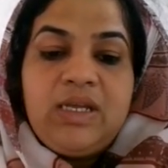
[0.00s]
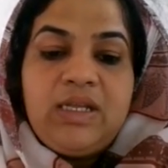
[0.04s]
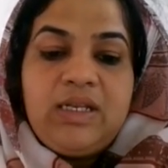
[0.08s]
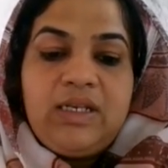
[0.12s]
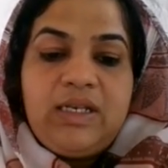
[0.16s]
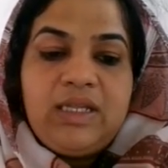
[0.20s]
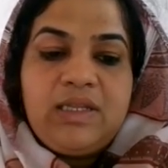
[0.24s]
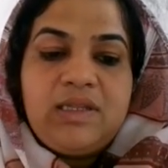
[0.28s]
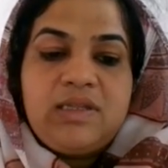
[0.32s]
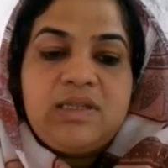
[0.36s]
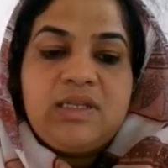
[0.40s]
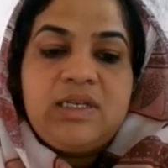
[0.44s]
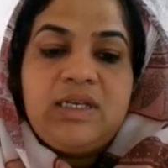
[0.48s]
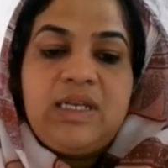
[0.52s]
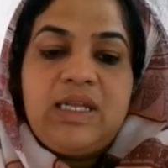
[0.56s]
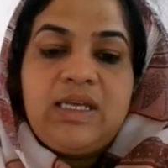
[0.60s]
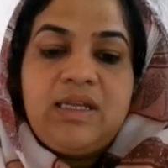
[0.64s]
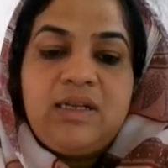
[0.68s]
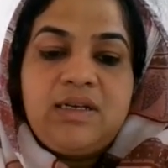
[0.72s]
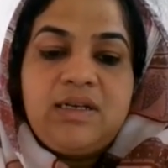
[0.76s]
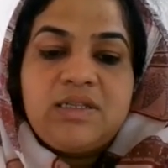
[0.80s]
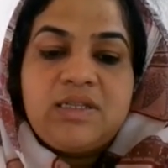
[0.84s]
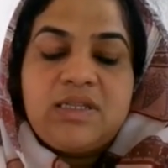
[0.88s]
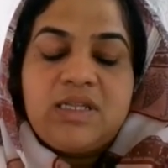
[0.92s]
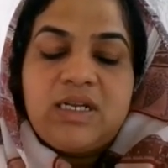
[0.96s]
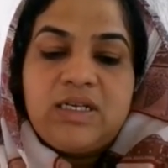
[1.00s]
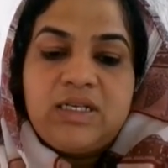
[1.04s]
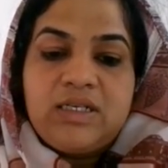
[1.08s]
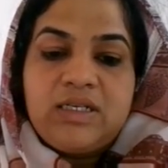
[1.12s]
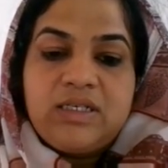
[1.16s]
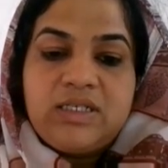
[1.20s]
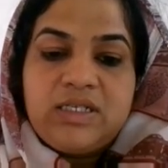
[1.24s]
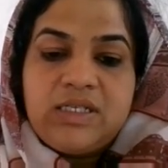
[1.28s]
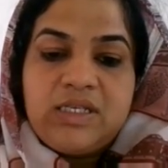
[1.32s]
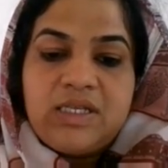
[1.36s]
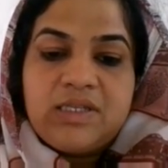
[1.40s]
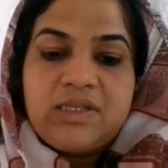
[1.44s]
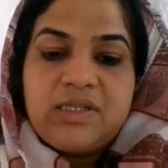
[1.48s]
Next layer is at a
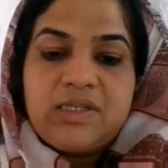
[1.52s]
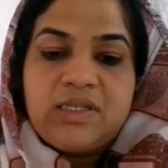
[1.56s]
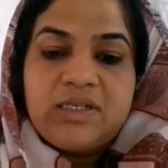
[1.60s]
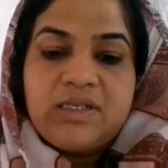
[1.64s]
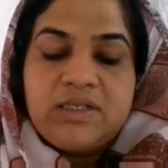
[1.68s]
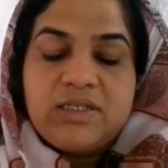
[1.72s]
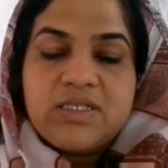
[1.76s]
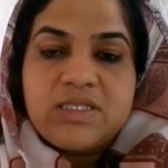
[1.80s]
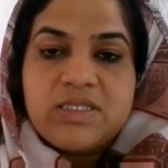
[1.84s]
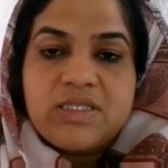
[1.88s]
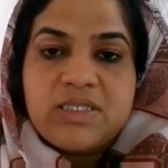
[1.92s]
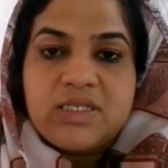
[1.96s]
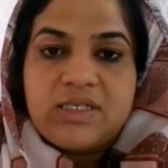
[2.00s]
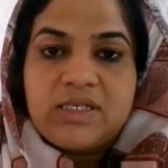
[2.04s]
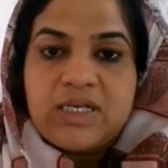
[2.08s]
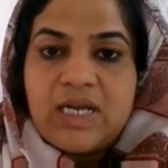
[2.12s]
TSN, which is a